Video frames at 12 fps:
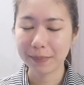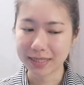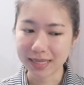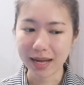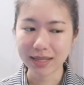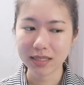
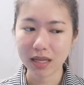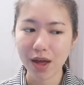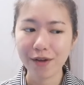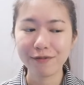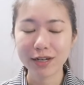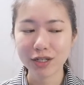Besides,
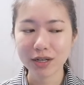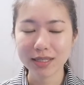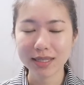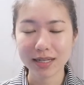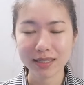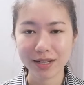
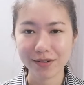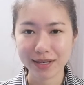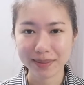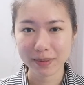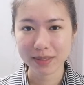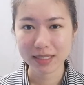Vitrox takes the
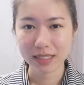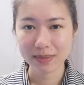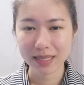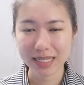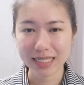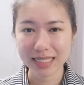
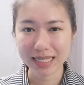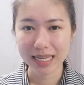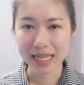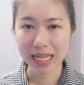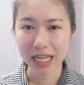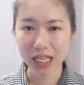
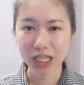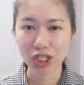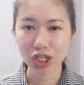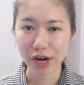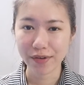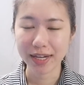responsibility in
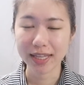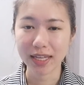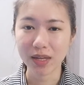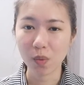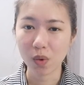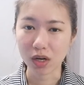the
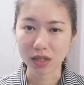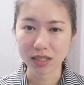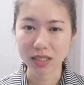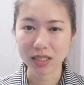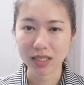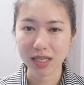charity
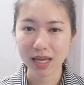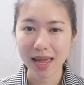works.